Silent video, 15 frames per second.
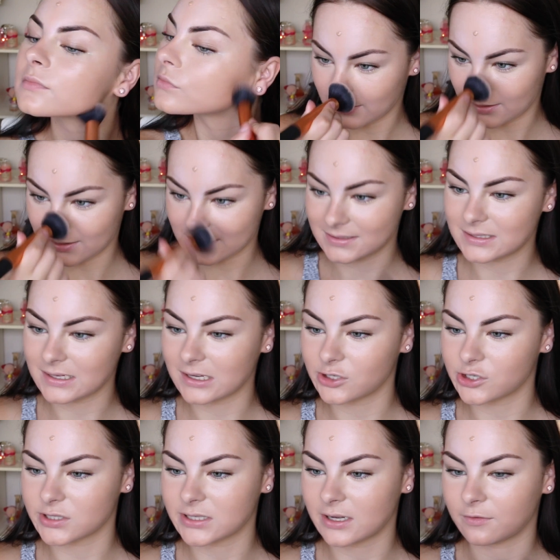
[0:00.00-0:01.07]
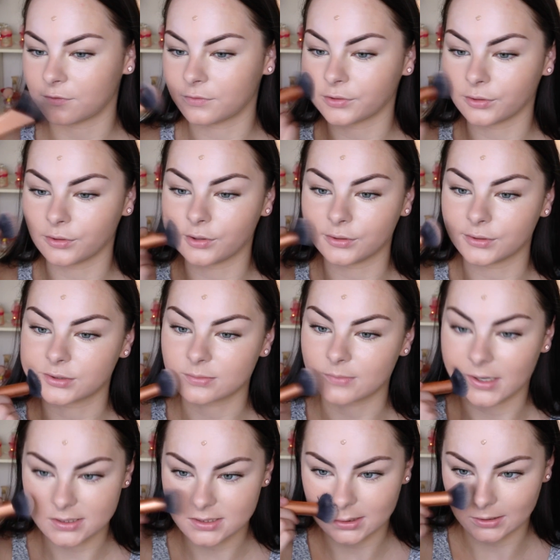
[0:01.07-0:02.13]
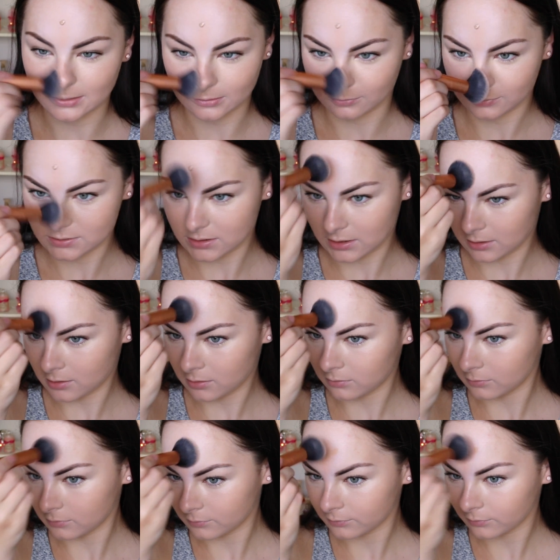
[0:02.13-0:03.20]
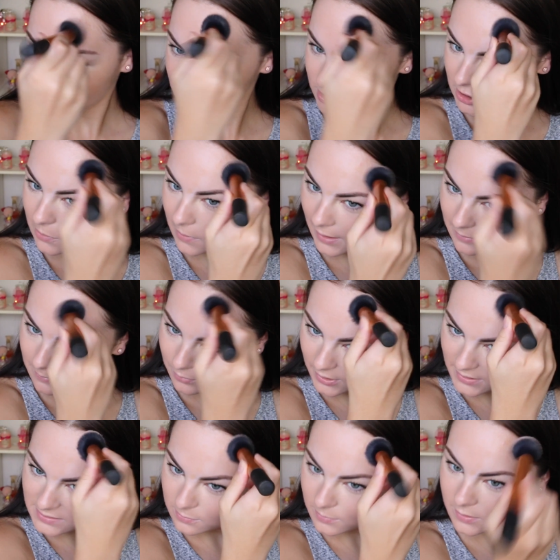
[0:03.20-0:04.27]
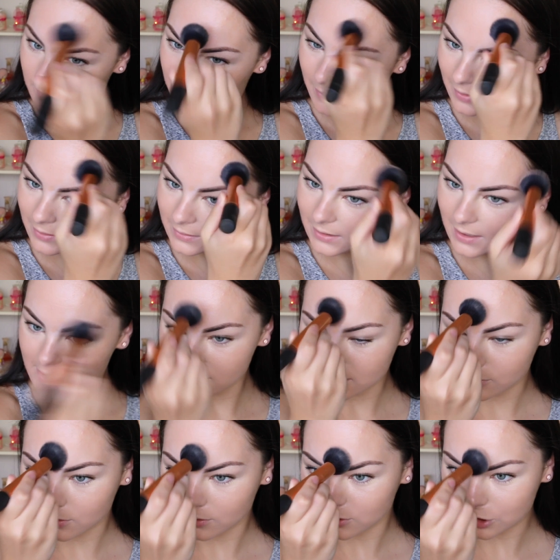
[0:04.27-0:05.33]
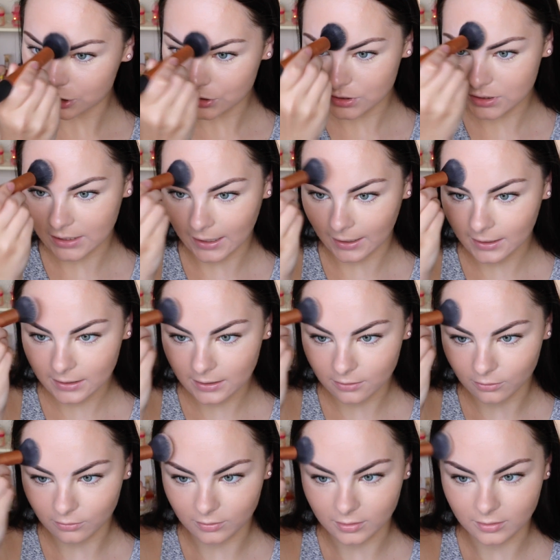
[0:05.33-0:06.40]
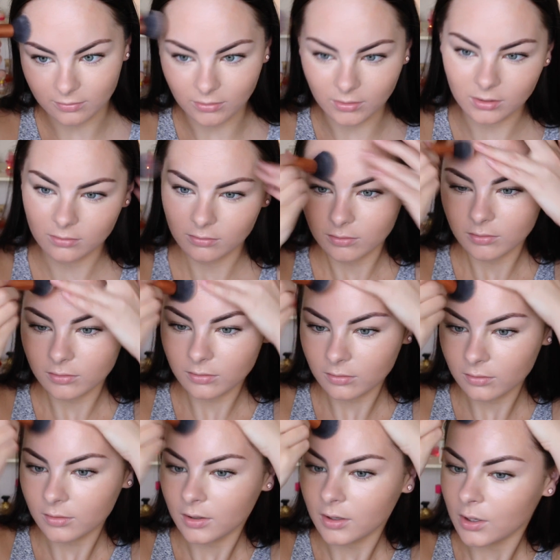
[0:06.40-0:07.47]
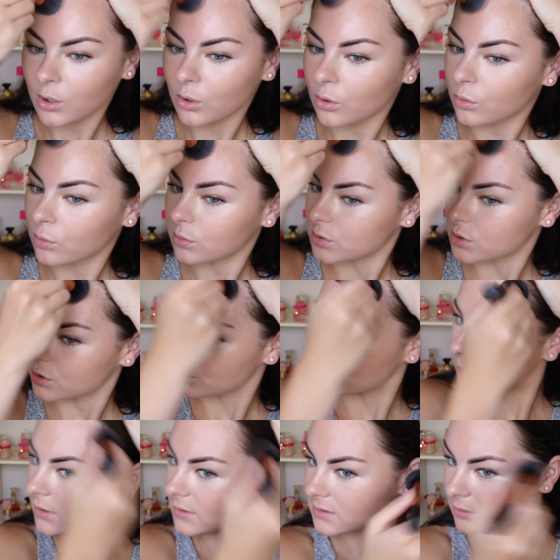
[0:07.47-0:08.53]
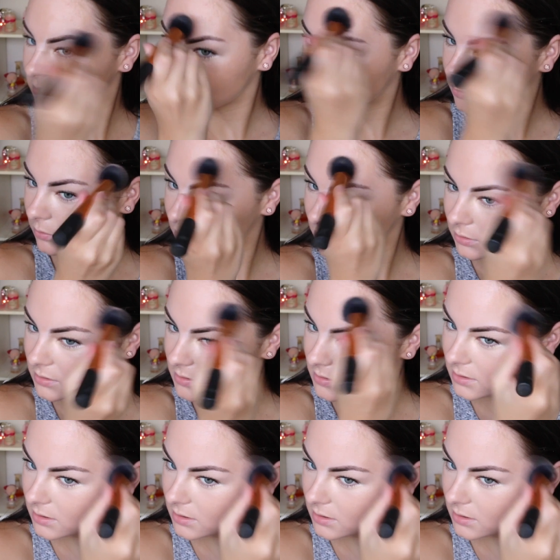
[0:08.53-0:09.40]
And you can see just how flawless my skin looks now. I'm actually quite impressed with the palette. It hasn't gone too cakey or anything, which is always a good